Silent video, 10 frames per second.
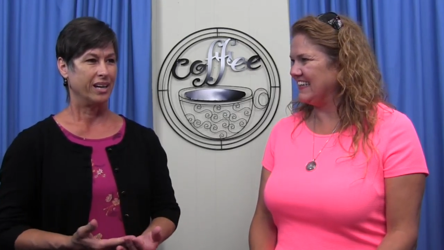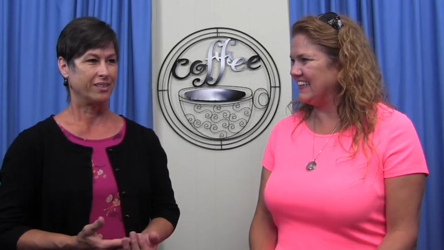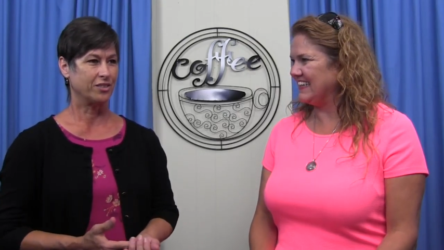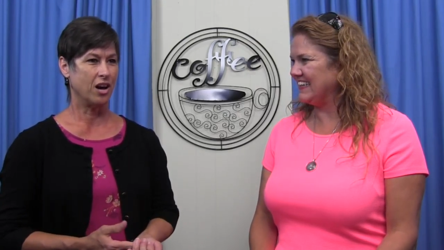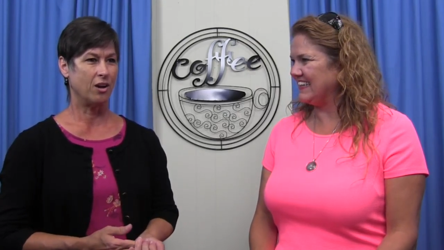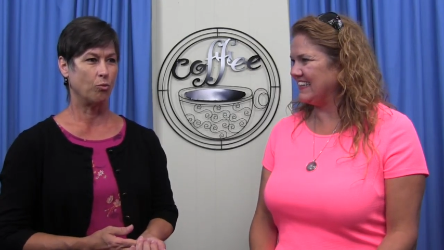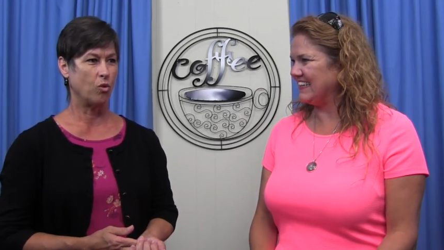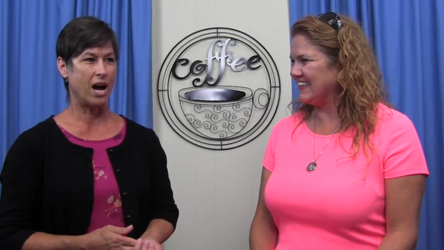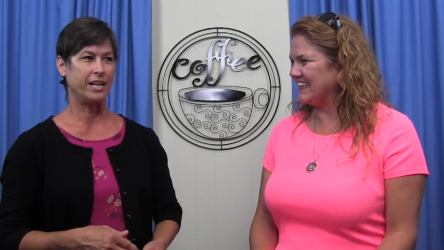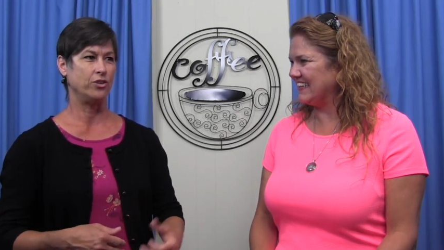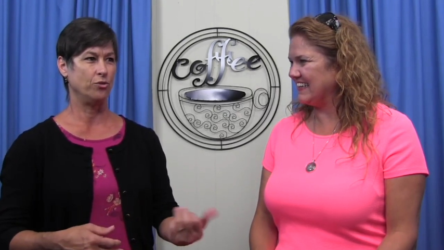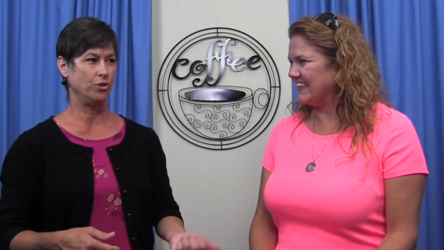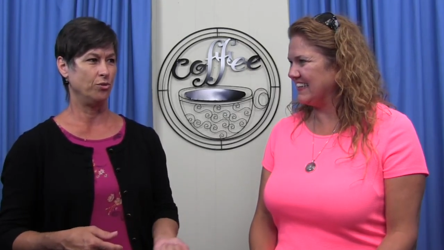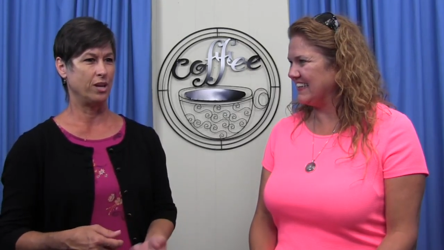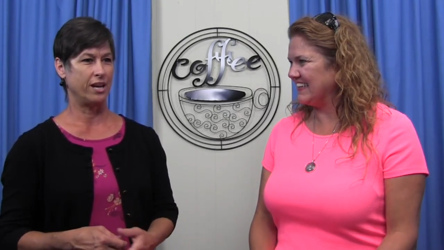Speaker 1: it's not why did you
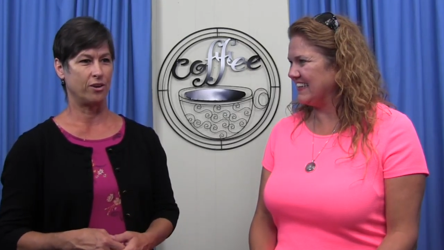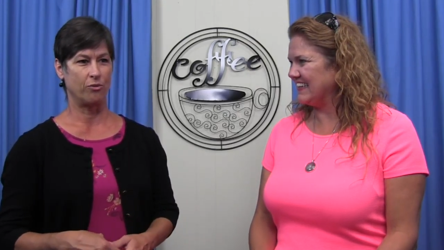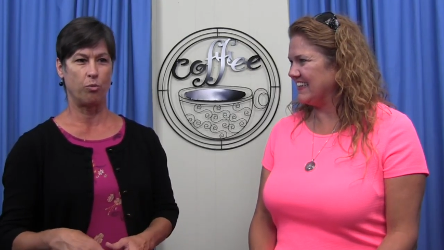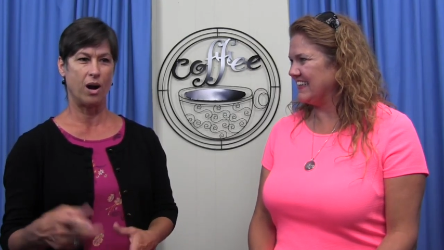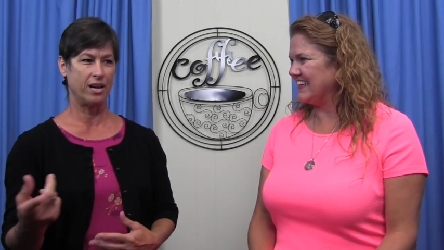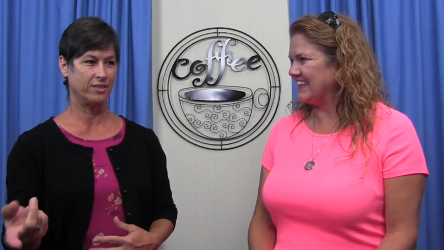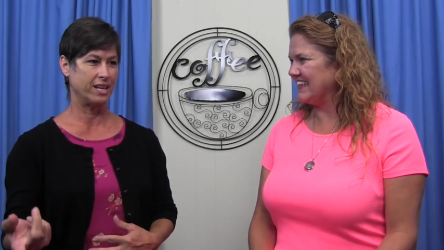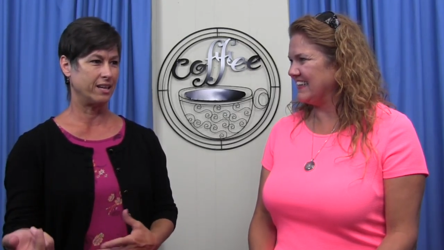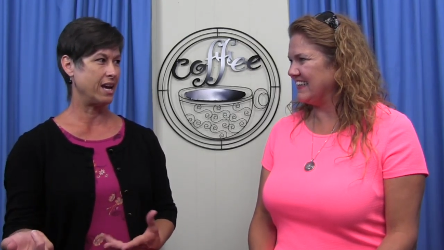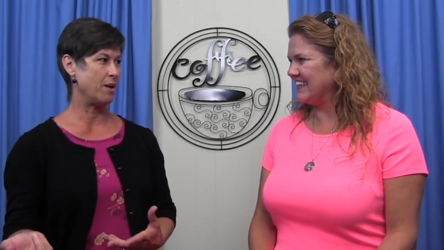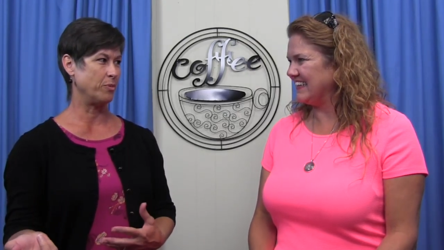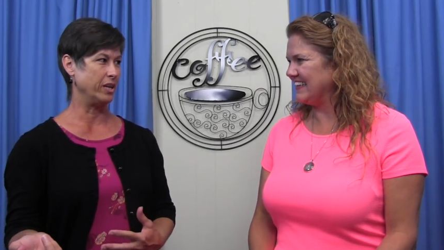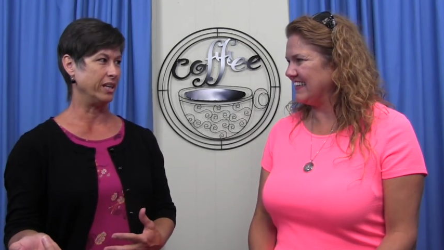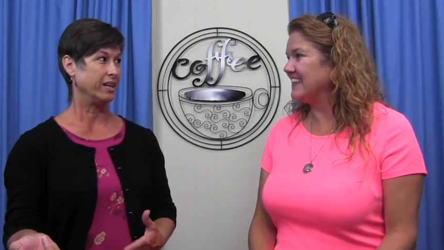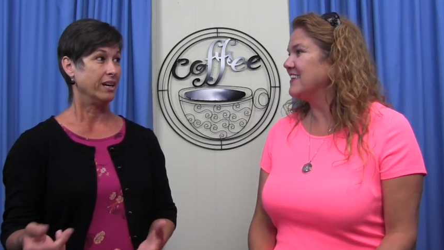do that or why is that
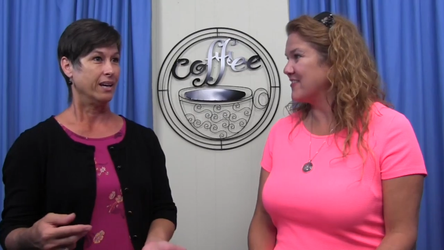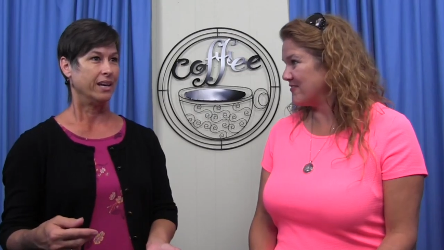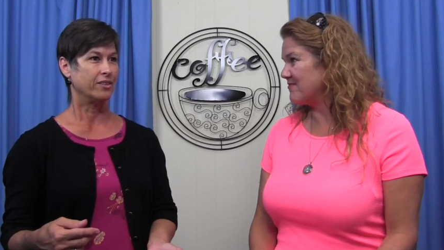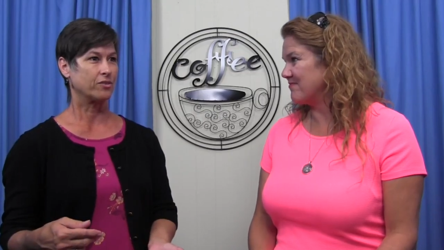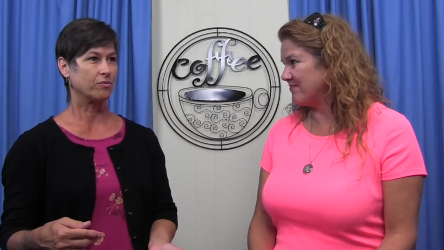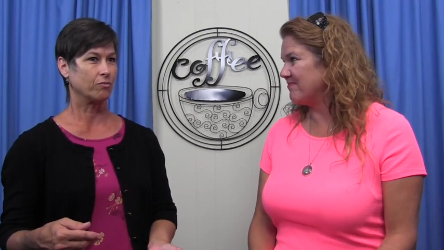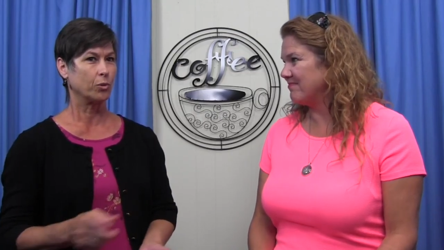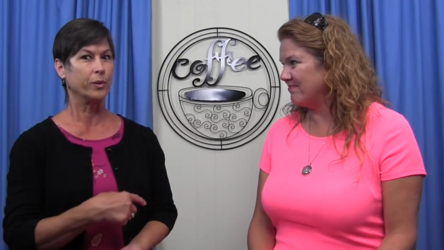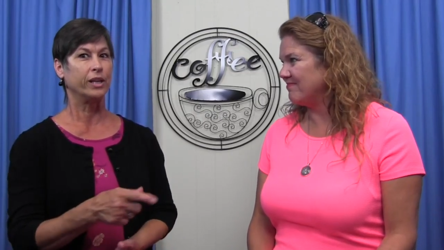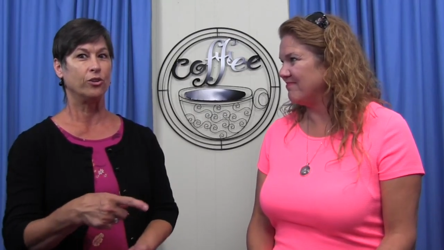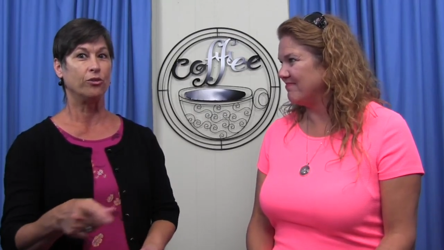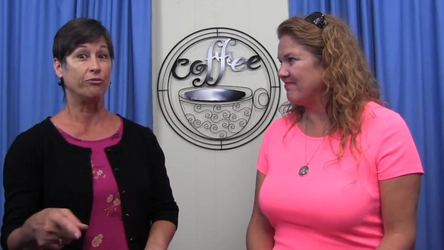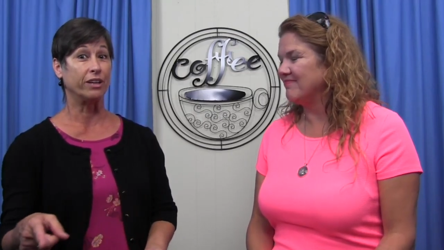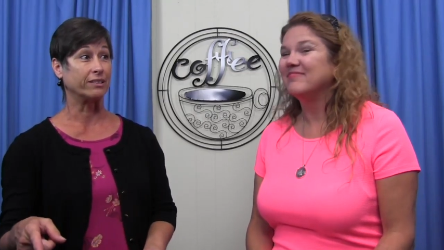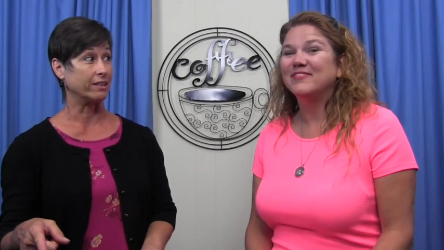happening. It's what do we need to do to
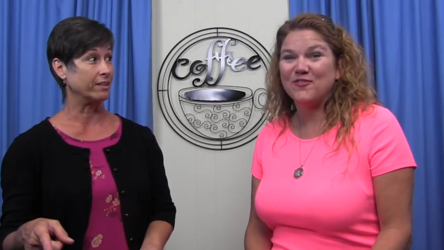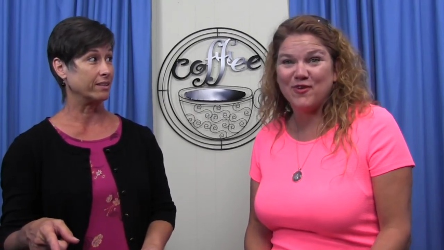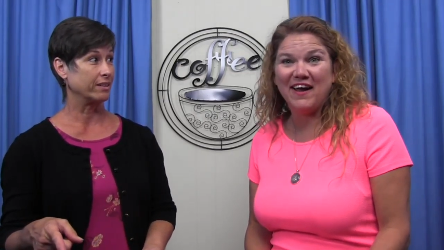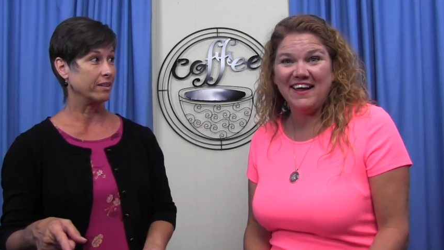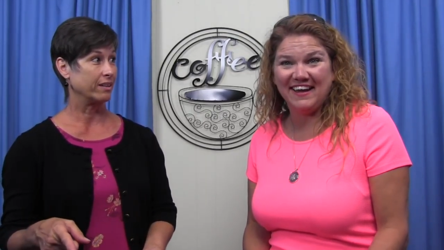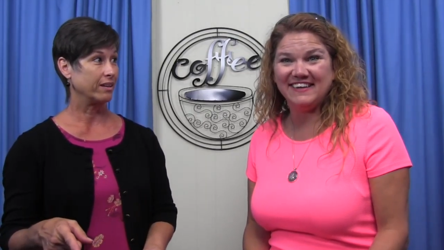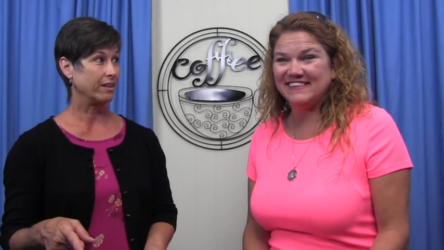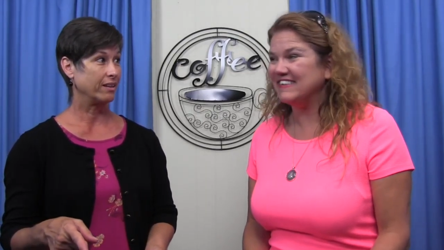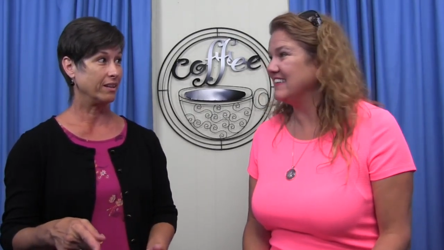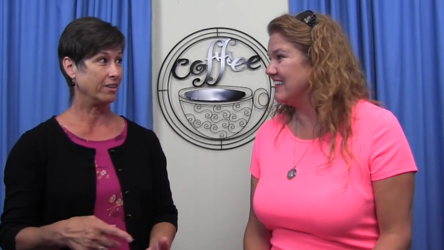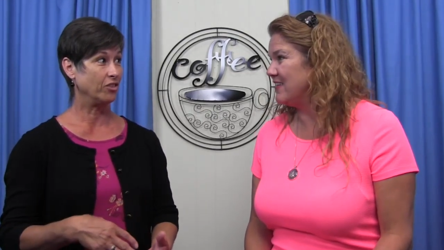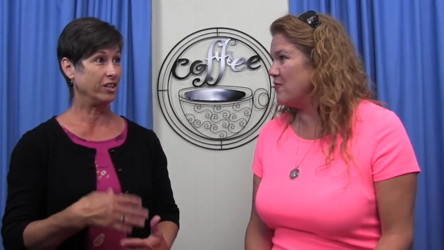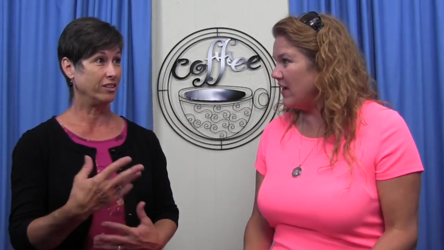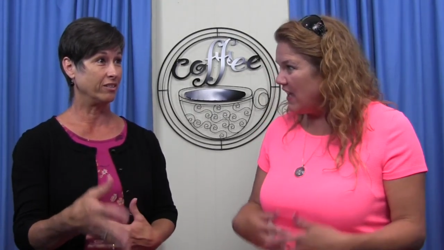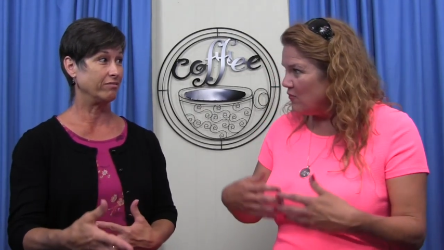fix it. Right. Yeah, you
Speaker 2: need.
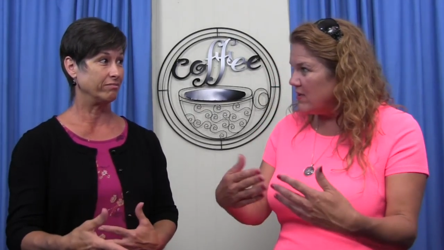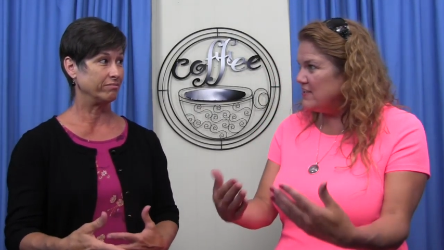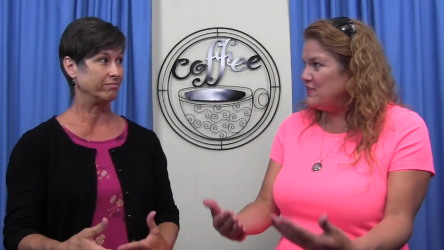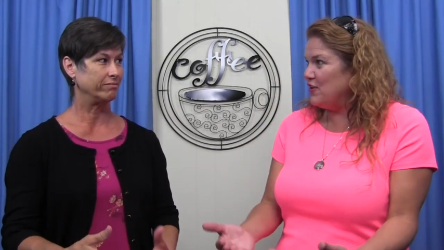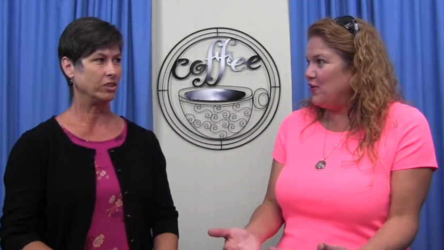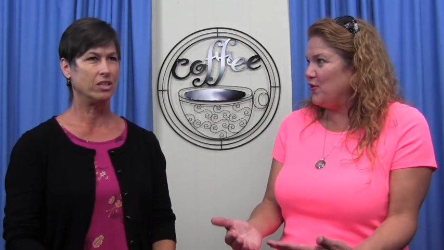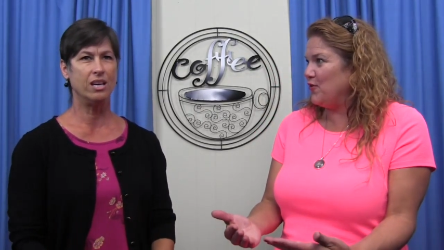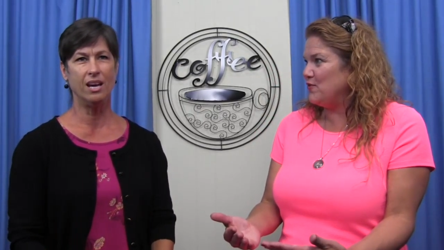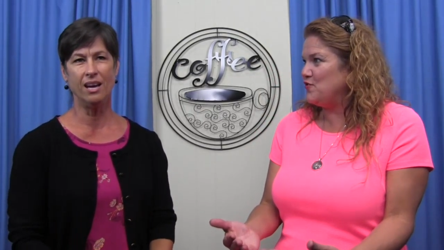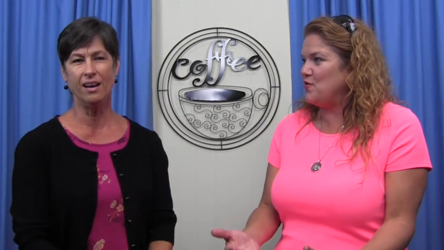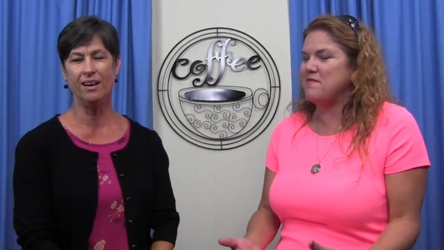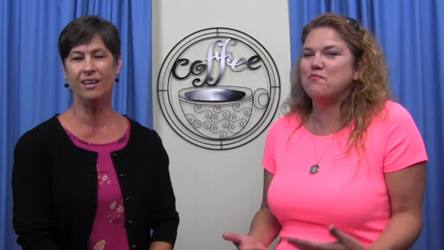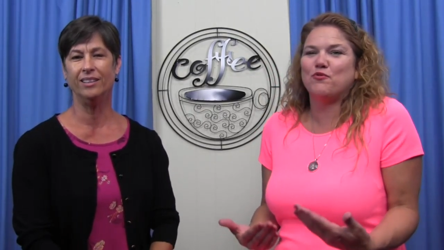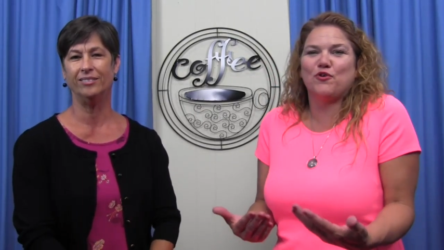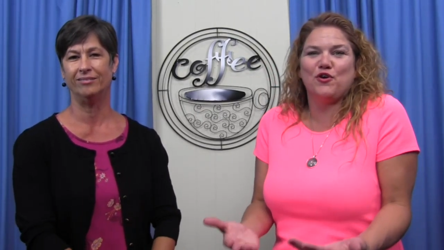What can we do to
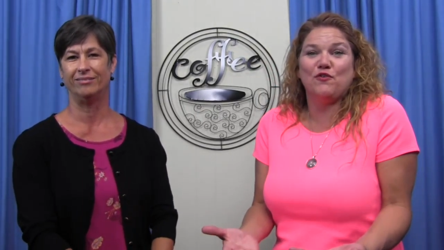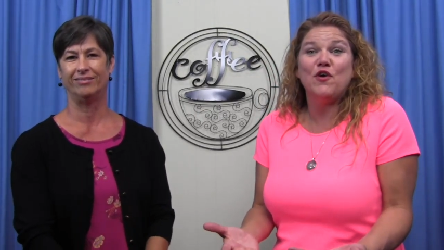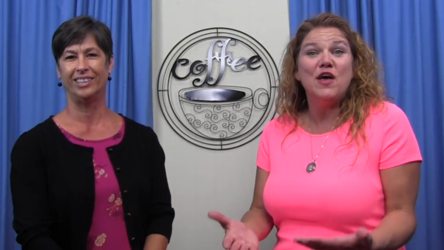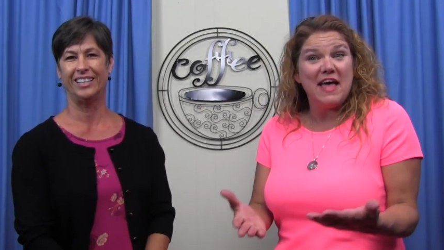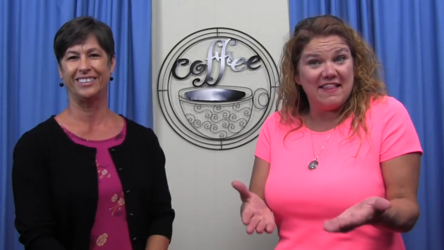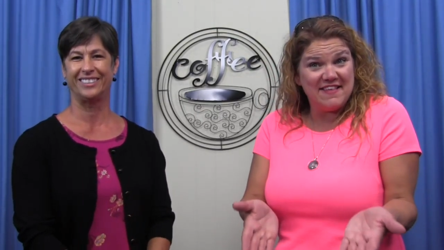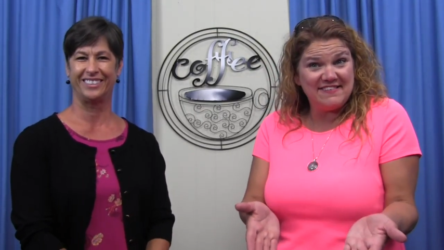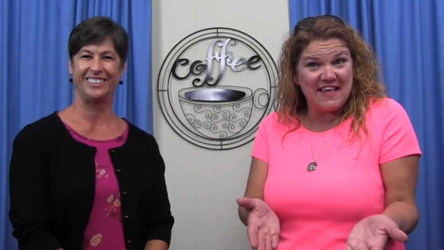improve?
Speaker 1: And the